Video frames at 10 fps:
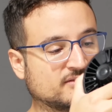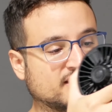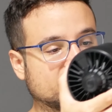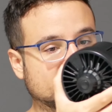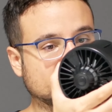
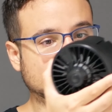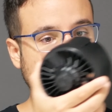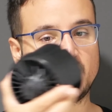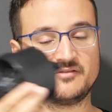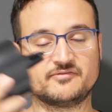take this
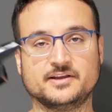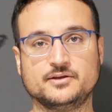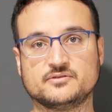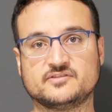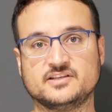off, and
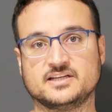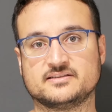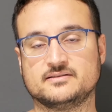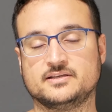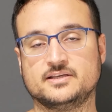you'll see
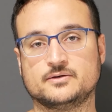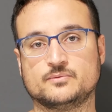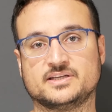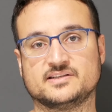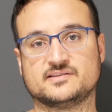that here
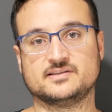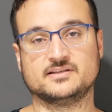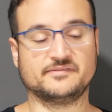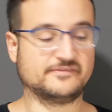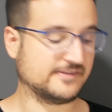we can see
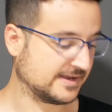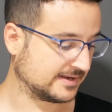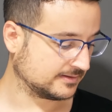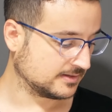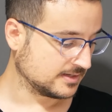the
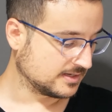fan.